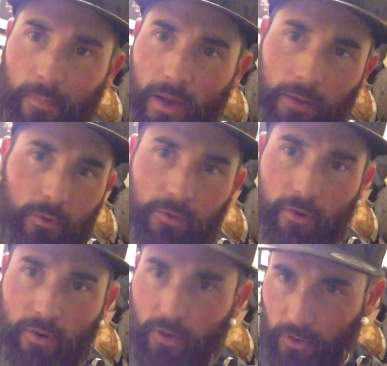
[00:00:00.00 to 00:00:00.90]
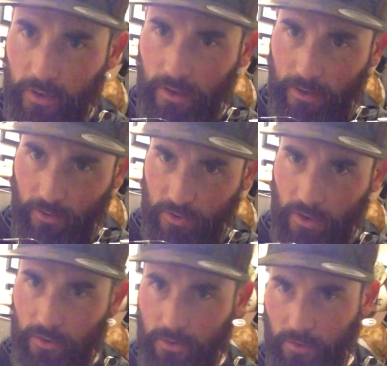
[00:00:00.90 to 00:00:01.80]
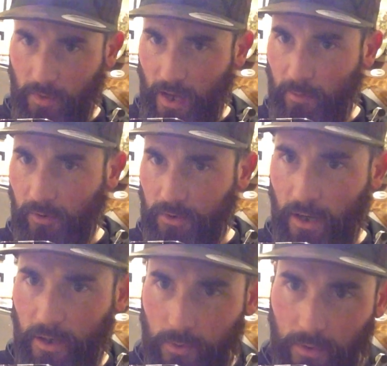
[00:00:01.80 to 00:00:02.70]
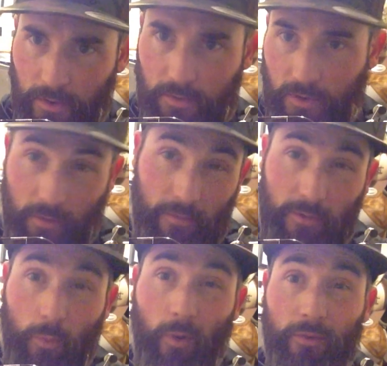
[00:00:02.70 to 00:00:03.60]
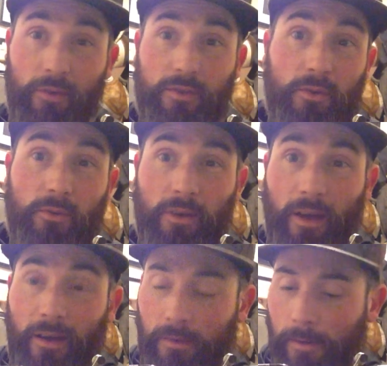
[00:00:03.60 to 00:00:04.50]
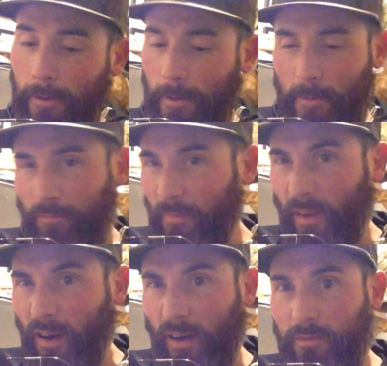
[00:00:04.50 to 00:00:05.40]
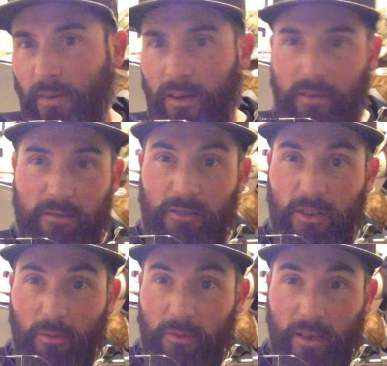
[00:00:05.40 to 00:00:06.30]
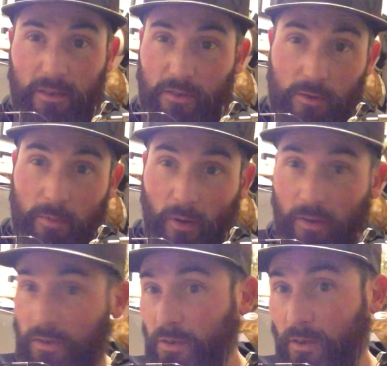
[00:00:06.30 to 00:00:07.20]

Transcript: Edwin's very good. He does send you some cable ties with them, so if you wanted to, you can. I find you don't need to be honest.